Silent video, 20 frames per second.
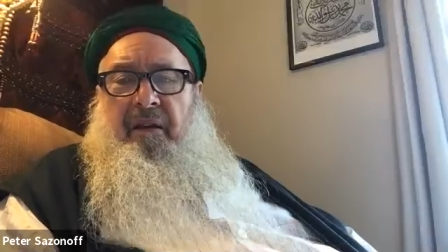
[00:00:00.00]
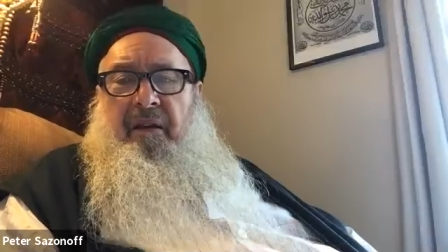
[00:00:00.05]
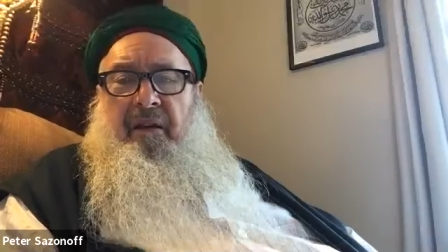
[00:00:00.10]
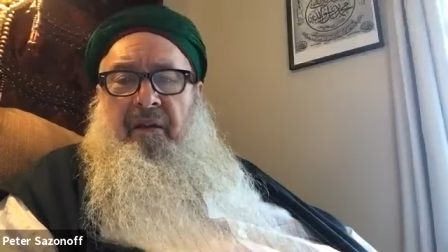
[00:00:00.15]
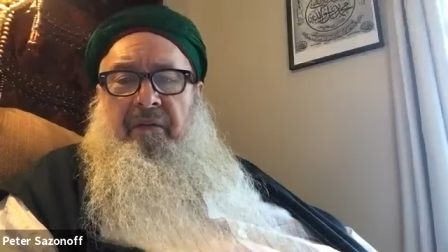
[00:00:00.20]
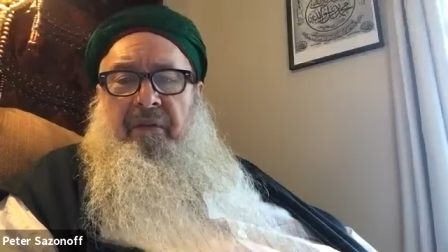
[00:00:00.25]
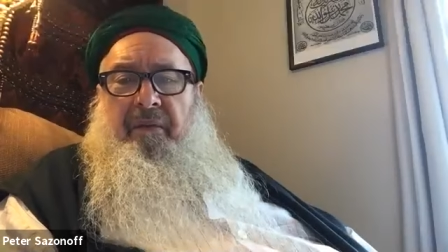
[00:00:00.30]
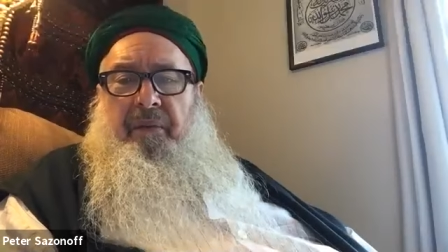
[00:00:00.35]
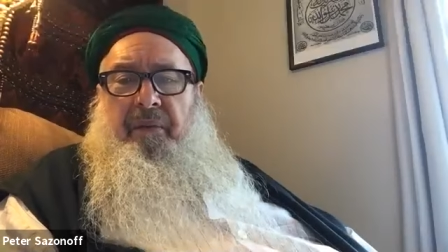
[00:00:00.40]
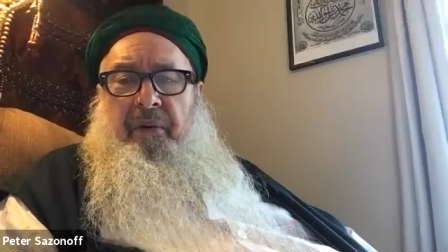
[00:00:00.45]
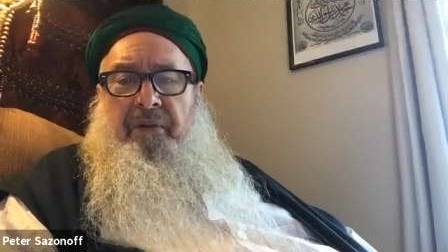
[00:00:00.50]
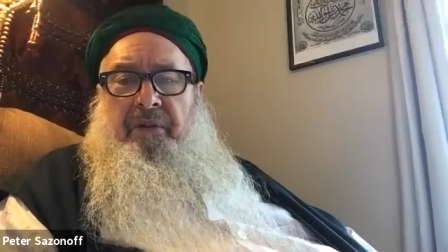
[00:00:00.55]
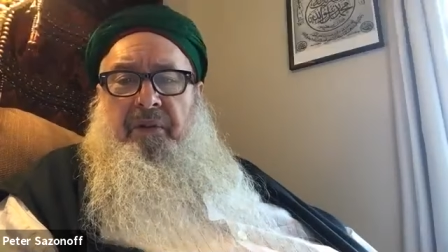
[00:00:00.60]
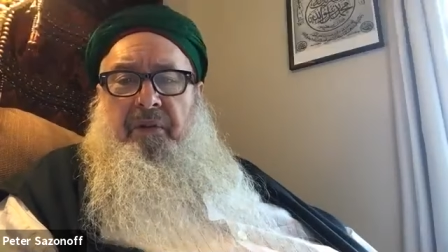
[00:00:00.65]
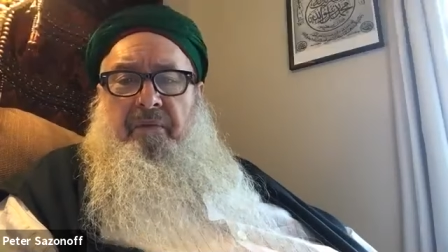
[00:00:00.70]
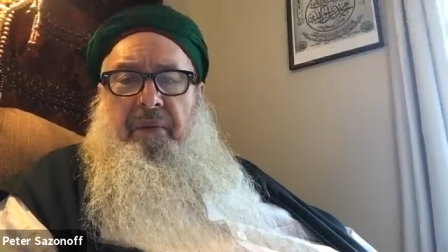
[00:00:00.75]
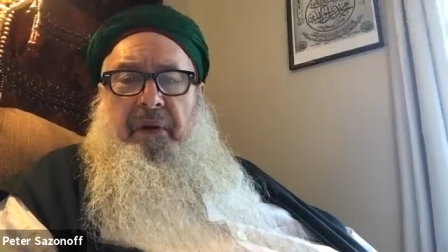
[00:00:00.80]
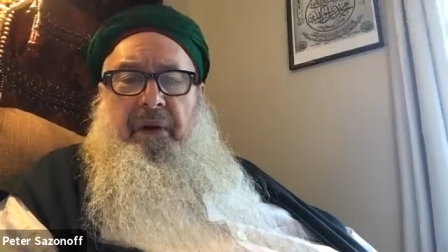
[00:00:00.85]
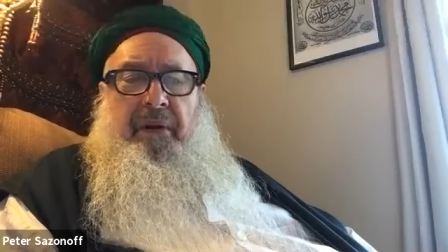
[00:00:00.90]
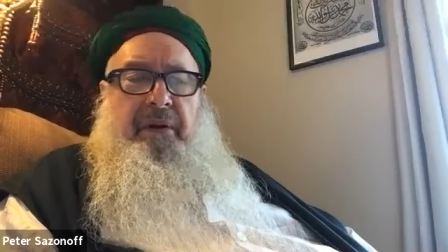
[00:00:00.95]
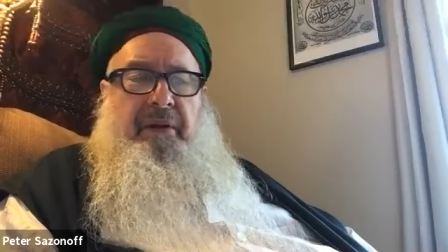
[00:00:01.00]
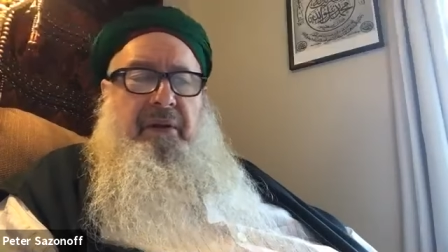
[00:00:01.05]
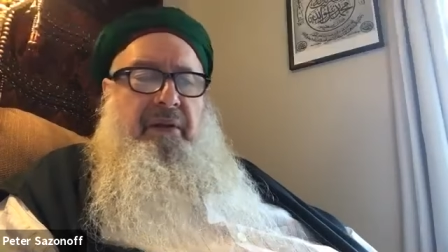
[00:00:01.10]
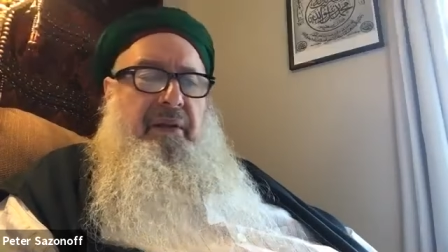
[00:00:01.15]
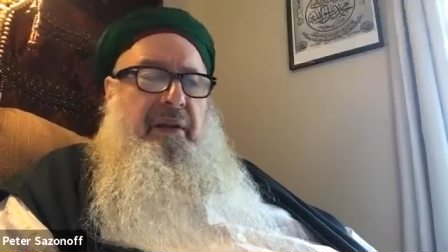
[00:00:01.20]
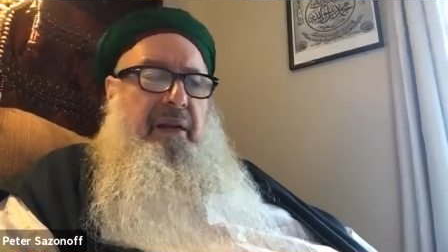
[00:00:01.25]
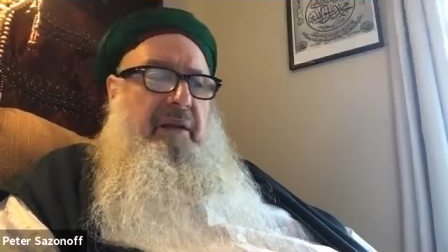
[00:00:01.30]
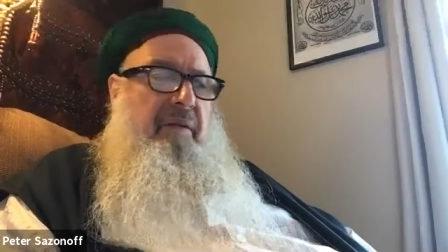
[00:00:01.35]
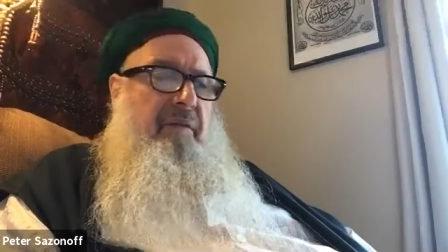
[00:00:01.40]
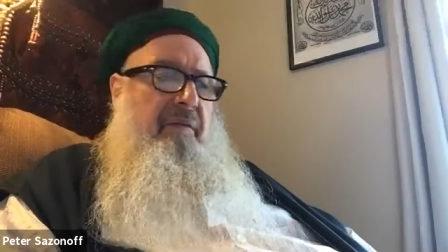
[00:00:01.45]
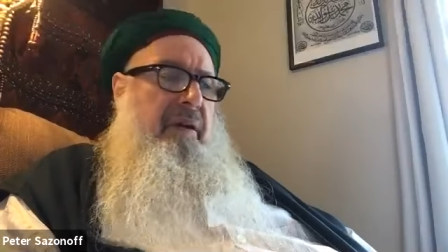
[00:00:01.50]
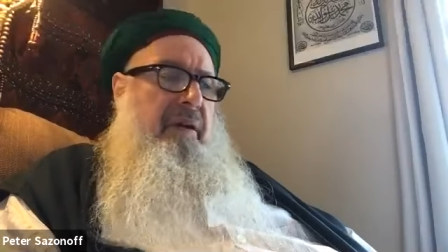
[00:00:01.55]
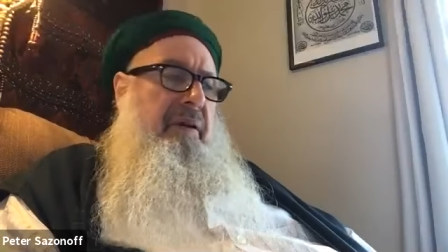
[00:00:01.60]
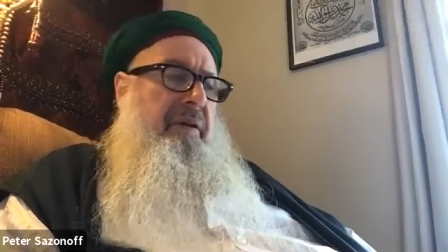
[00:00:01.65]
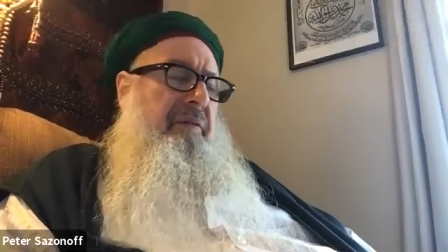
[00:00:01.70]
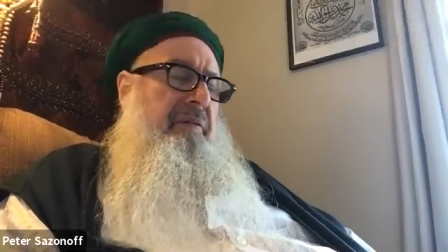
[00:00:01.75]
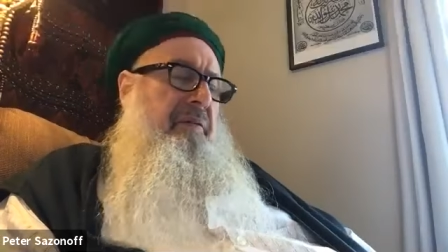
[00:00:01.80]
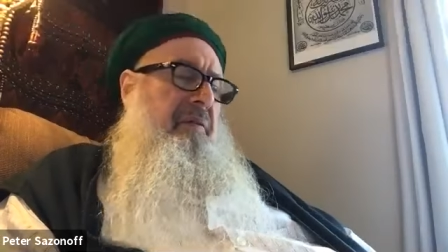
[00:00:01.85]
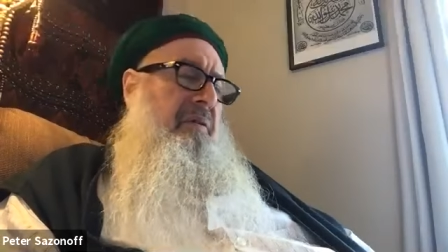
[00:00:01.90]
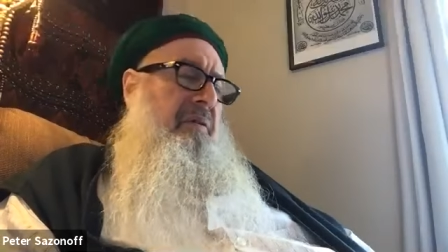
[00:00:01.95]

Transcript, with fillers: of the person buried in that grave.